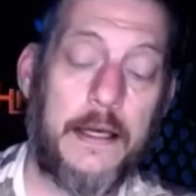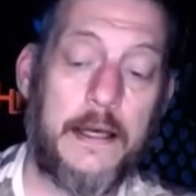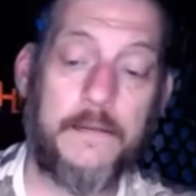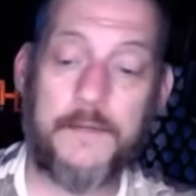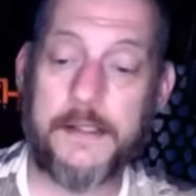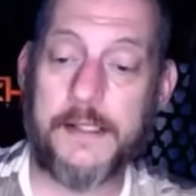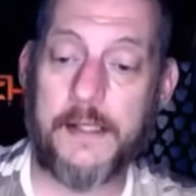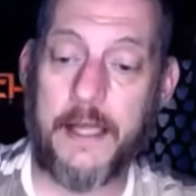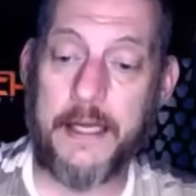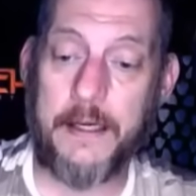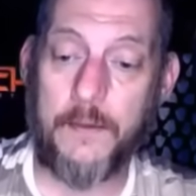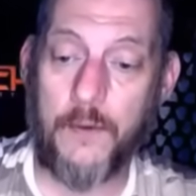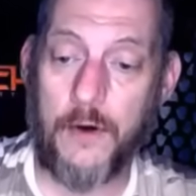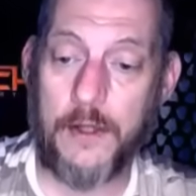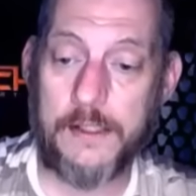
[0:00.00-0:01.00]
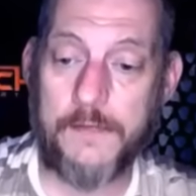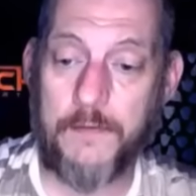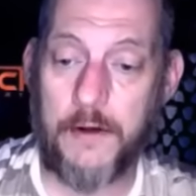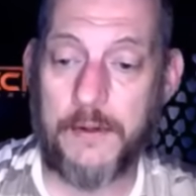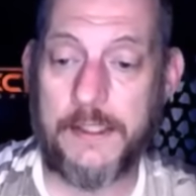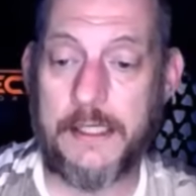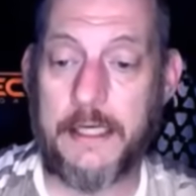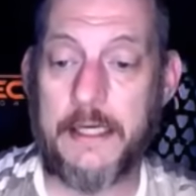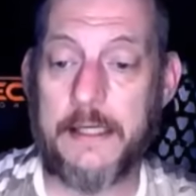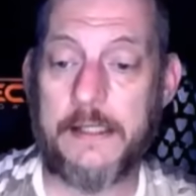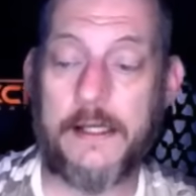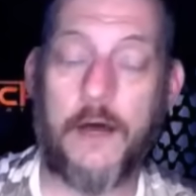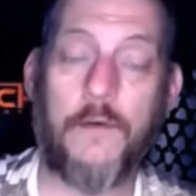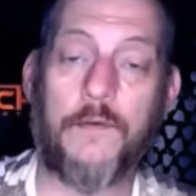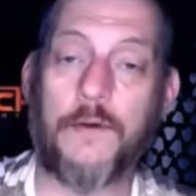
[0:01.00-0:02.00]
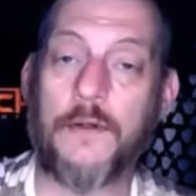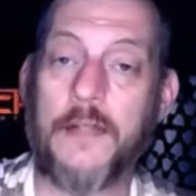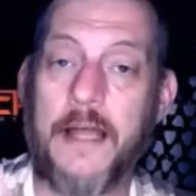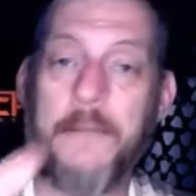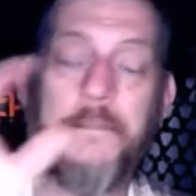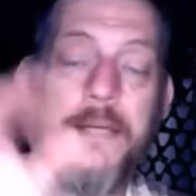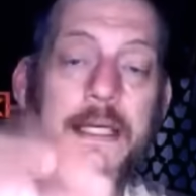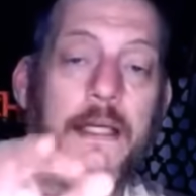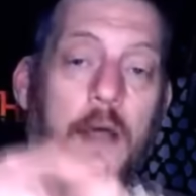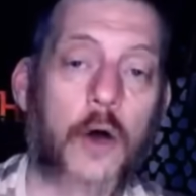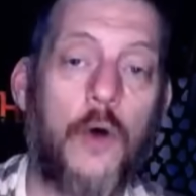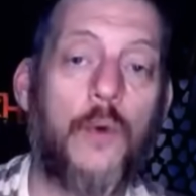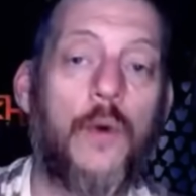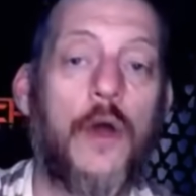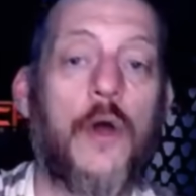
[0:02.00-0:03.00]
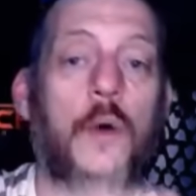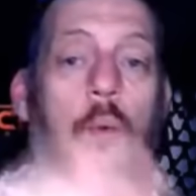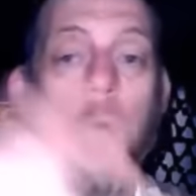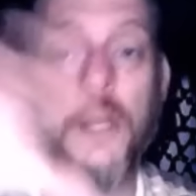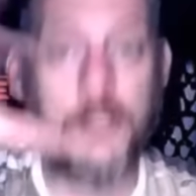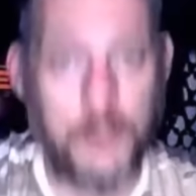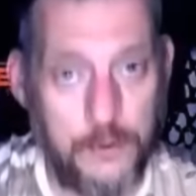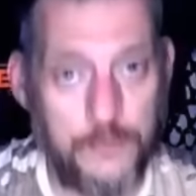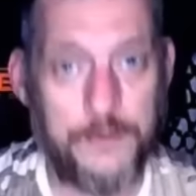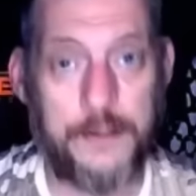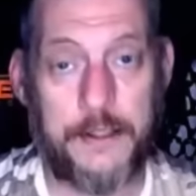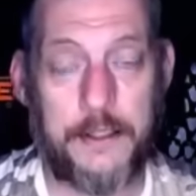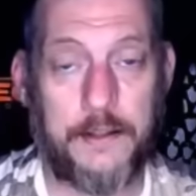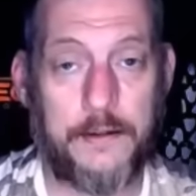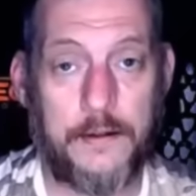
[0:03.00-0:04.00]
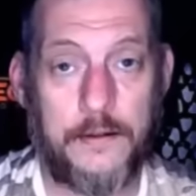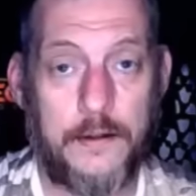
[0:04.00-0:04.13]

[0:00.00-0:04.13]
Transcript: If this lady runs, folks, it is over. Let me know what you think.